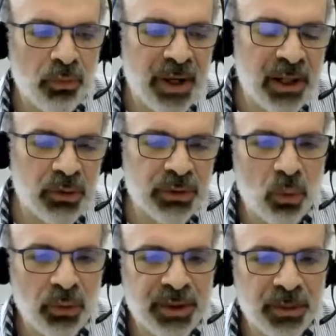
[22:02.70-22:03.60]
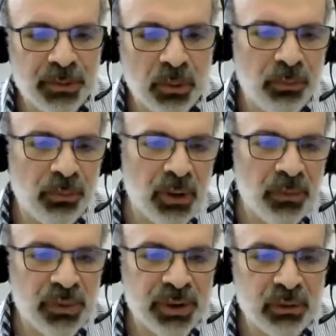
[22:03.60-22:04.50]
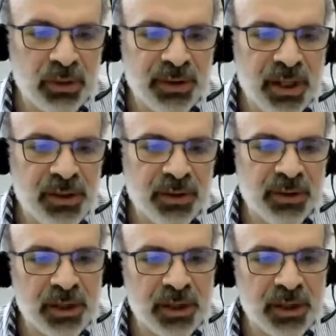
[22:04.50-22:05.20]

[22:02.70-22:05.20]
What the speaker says: various concepts of view synchronization,